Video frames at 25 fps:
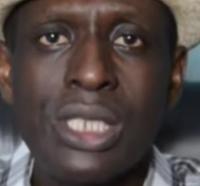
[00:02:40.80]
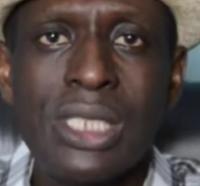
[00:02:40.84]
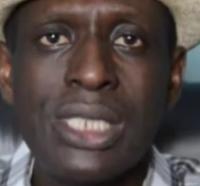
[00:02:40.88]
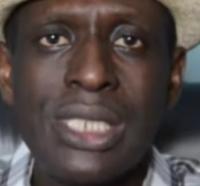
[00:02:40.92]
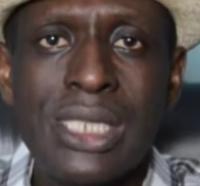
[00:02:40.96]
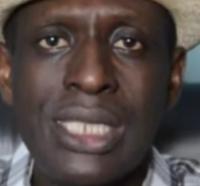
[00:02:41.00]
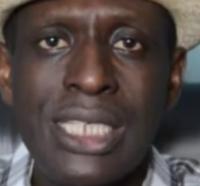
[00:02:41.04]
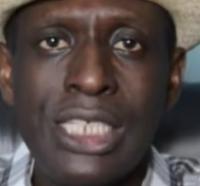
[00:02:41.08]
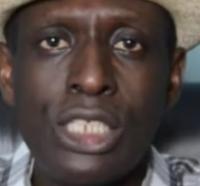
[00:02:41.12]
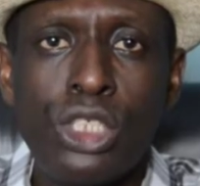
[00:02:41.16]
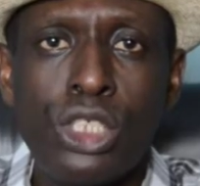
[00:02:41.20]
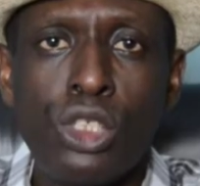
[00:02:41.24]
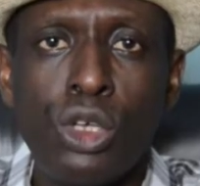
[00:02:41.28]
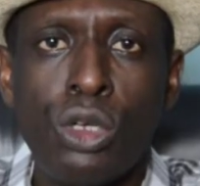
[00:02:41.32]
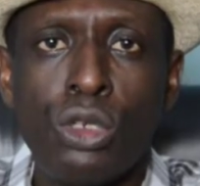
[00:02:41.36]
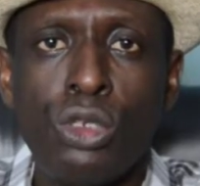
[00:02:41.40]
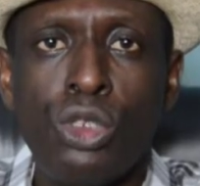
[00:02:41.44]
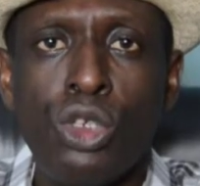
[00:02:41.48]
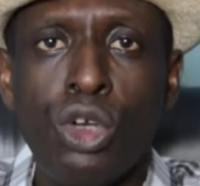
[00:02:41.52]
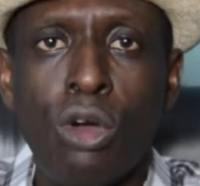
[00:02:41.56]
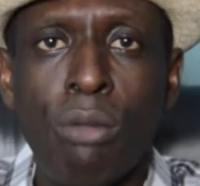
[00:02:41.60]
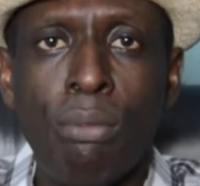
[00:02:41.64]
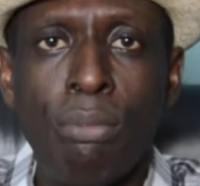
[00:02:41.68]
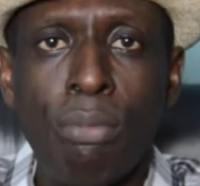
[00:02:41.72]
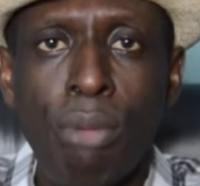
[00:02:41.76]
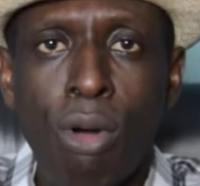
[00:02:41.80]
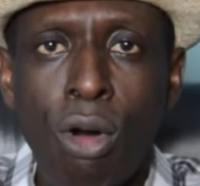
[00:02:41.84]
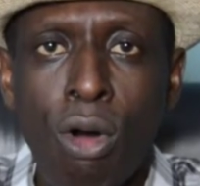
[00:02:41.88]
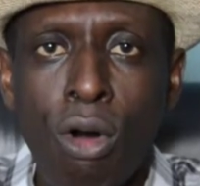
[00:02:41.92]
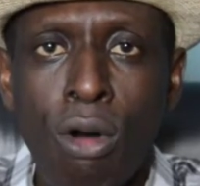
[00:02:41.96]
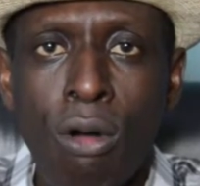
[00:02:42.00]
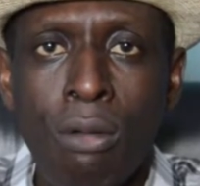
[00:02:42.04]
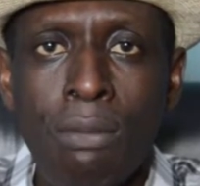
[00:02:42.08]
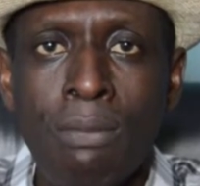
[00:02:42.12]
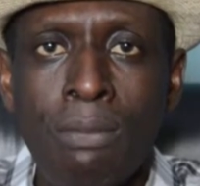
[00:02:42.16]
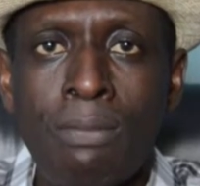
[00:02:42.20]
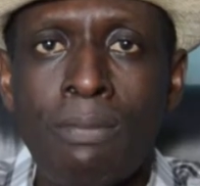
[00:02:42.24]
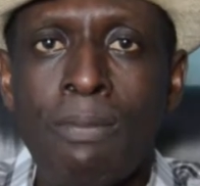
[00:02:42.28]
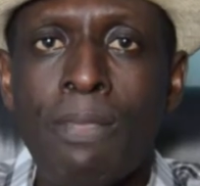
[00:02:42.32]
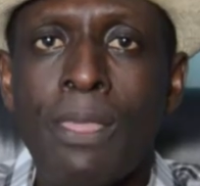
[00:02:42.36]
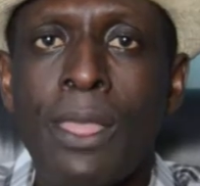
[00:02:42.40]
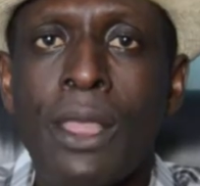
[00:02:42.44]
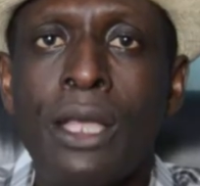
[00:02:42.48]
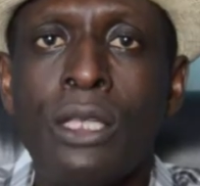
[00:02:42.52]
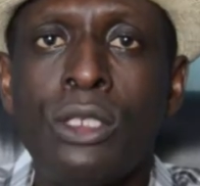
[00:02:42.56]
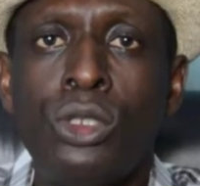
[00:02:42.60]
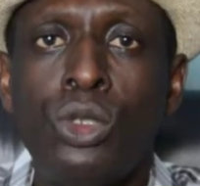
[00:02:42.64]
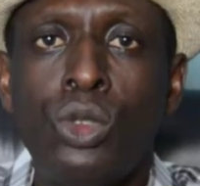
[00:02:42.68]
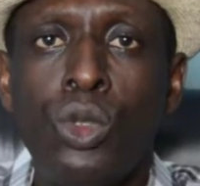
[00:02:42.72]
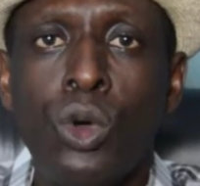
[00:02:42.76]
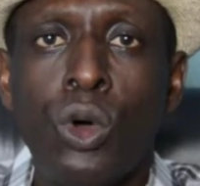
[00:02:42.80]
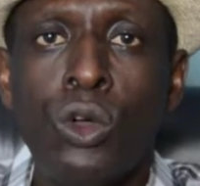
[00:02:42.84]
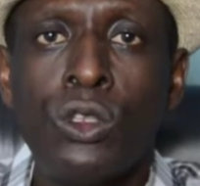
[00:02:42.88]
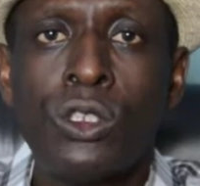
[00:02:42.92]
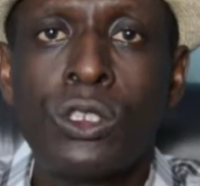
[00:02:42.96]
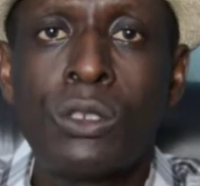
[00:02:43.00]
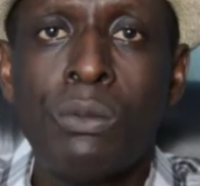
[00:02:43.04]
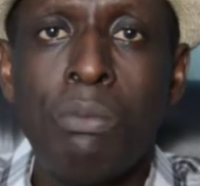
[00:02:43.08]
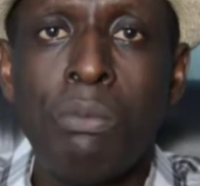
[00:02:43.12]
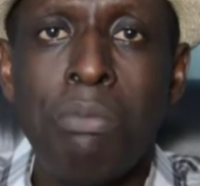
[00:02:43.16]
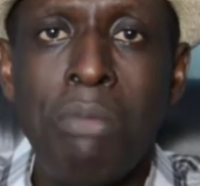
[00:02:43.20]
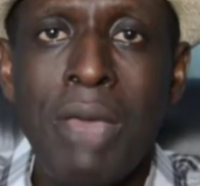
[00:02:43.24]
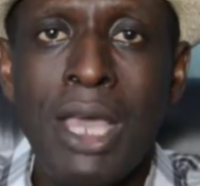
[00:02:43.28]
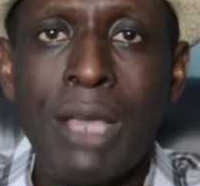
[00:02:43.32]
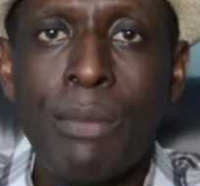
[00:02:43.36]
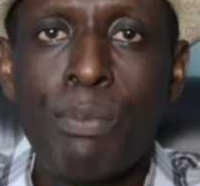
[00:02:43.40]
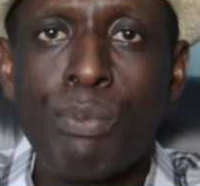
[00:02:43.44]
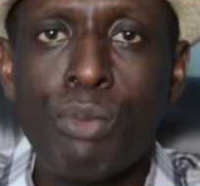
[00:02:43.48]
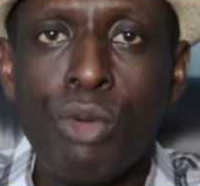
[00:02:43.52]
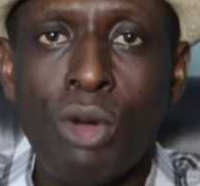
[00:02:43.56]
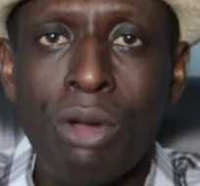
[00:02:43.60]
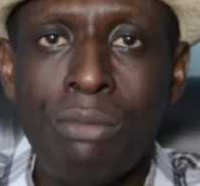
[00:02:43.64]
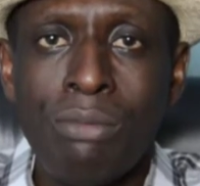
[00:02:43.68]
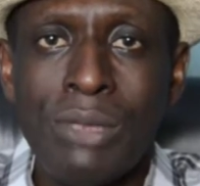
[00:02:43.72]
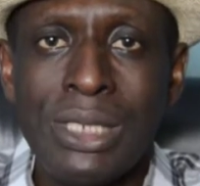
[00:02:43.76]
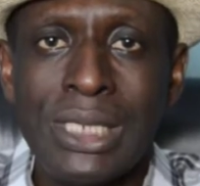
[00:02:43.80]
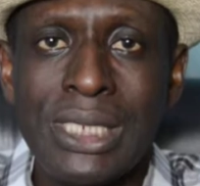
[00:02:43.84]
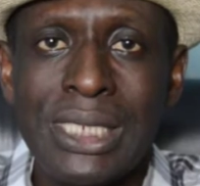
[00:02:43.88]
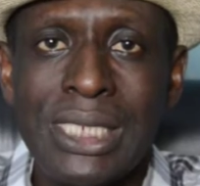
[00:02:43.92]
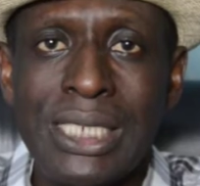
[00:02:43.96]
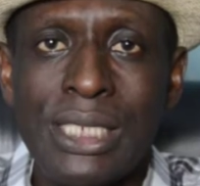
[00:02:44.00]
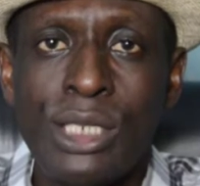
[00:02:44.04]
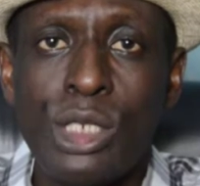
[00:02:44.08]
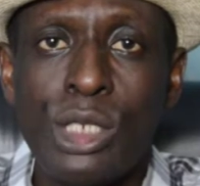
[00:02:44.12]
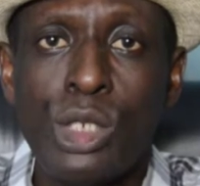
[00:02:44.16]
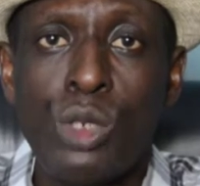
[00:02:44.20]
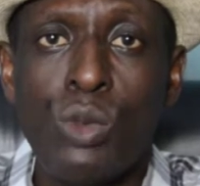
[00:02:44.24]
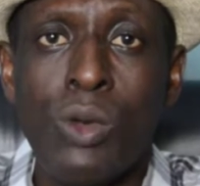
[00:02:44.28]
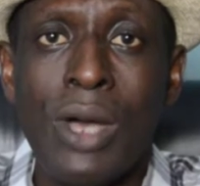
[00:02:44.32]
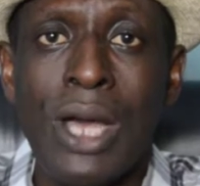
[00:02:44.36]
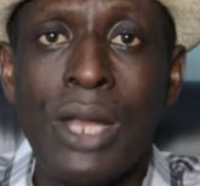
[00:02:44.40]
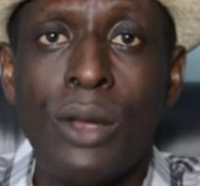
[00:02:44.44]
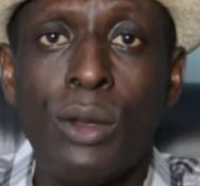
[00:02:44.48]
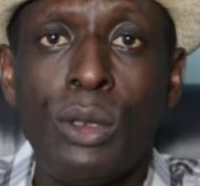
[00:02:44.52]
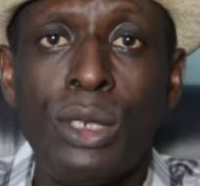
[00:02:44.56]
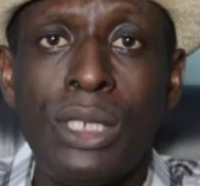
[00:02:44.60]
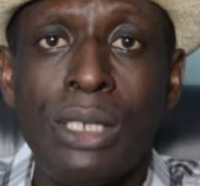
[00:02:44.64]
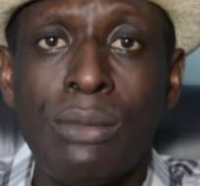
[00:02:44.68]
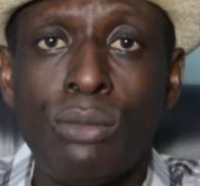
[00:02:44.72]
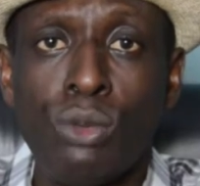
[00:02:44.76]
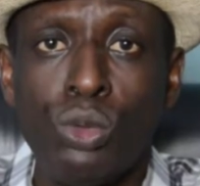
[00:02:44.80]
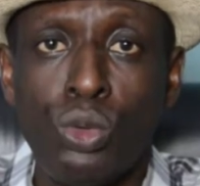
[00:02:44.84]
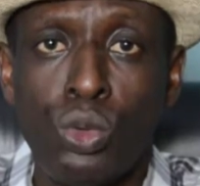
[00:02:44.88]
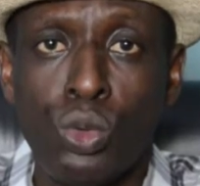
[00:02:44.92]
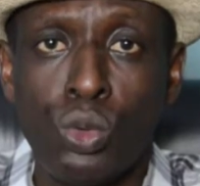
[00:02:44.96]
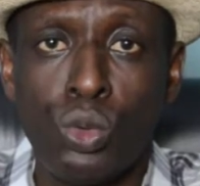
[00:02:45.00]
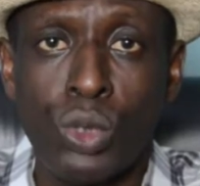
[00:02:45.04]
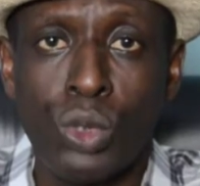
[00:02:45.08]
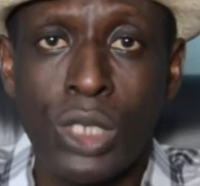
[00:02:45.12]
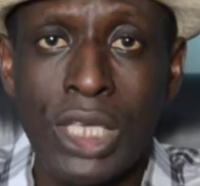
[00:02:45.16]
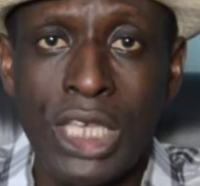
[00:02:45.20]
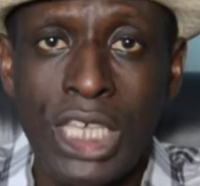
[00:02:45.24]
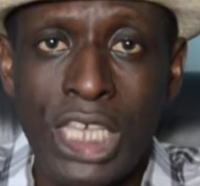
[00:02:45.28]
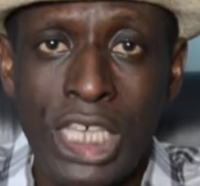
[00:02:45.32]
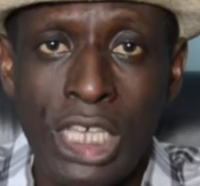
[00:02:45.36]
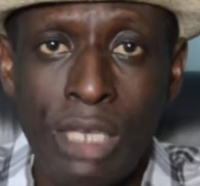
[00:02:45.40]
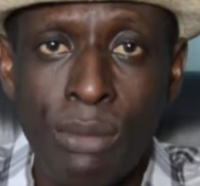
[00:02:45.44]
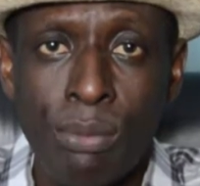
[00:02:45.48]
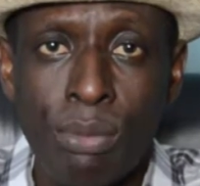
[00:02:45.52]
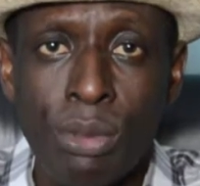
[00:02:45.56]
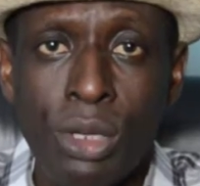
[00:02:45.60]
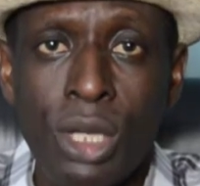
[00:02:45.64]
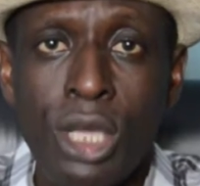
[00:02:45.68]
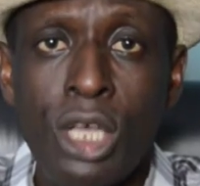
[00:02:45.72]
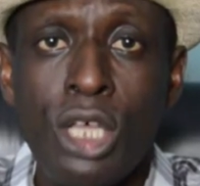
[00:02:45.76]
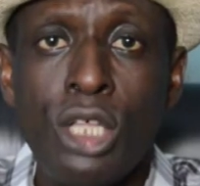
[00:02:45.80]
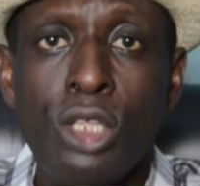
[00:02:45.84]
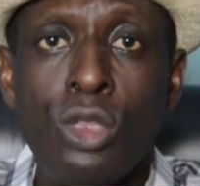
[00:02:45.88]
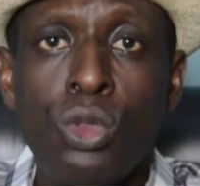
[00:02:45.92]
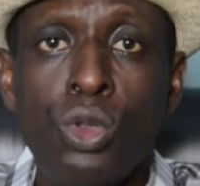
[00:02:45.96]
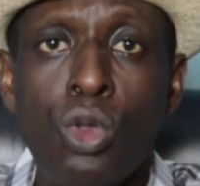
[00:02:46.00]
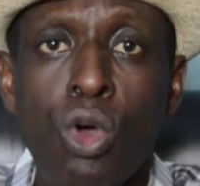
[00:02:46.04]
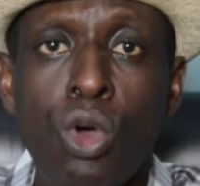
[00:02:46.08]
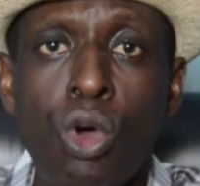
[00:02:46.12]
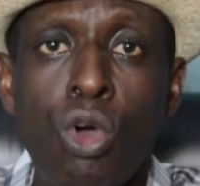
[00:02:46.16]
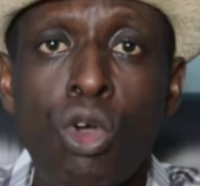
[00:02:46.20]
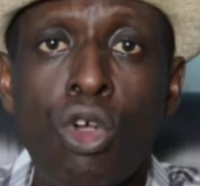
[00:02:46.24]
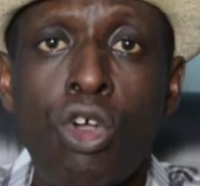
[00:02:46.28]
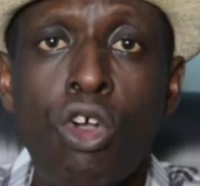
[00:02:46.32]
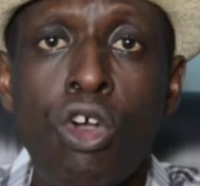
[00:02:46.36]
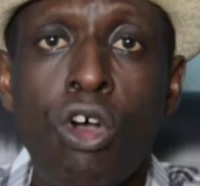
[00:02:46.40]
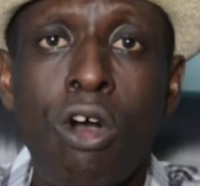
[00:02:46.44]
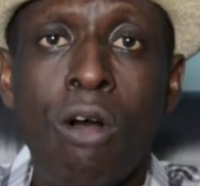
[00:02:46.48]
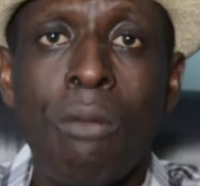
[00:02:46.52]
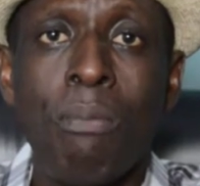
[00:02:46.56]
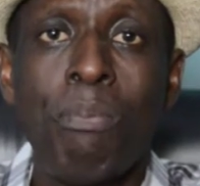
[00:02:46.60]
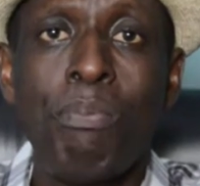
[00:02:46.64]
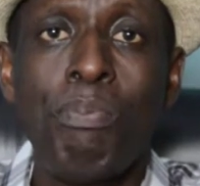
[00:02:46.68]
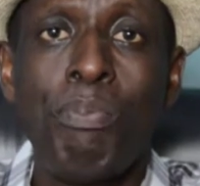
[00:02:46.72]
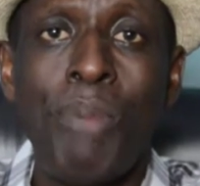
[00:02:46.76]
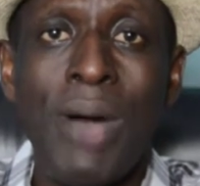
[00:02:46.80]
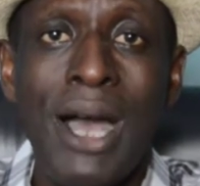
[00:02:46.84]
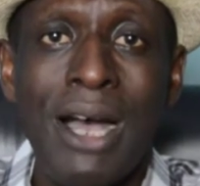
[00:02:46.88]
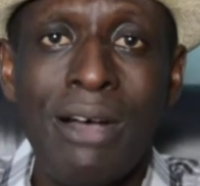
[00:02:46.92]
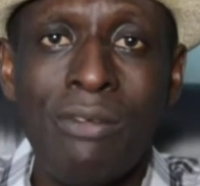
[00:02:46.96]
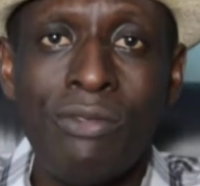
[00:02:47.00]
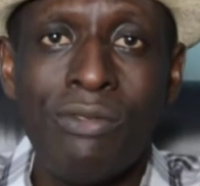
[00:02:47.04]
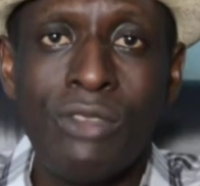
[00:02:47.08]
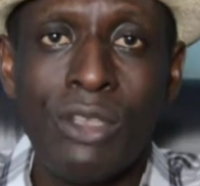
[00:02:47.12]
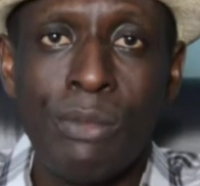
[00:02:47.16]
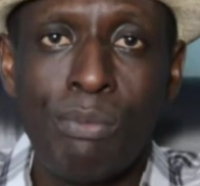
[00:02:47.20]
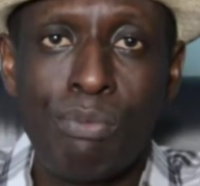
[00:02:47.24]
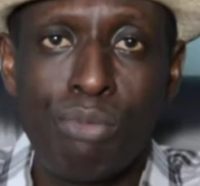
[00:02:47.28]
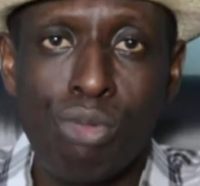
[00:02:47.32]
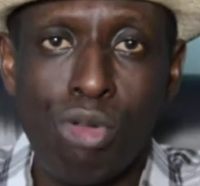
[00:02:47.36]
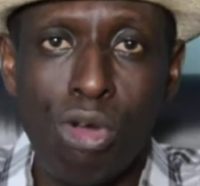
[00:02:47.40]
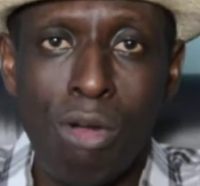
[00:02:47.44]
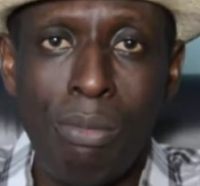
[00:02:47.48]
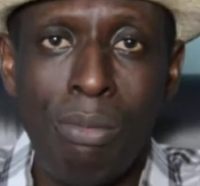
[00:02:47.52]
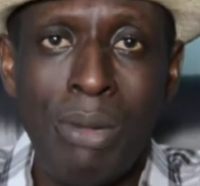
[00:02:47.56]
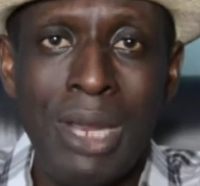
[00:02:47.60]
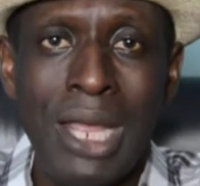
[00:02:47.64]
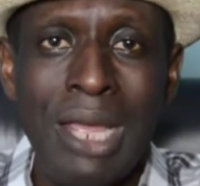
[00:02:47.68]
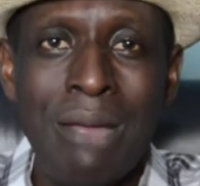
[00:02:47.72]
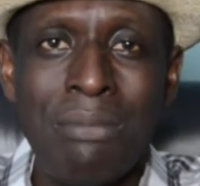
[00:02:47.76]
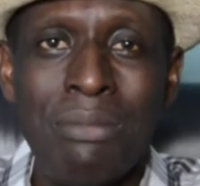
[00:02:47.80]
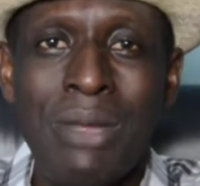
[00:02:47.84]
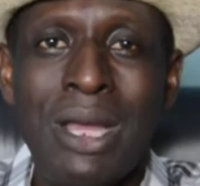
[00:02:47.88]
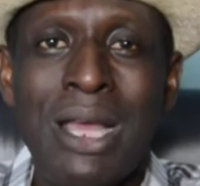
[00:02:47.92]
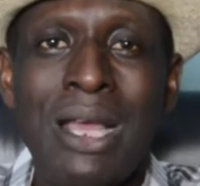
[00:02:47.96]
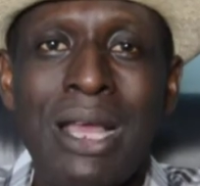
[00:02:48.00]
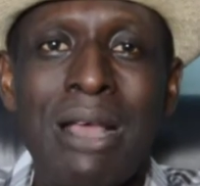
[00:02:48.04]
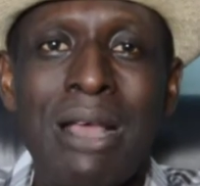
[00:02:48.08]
sit on your bum, don't make promises you are not able to keep, don't compound the problem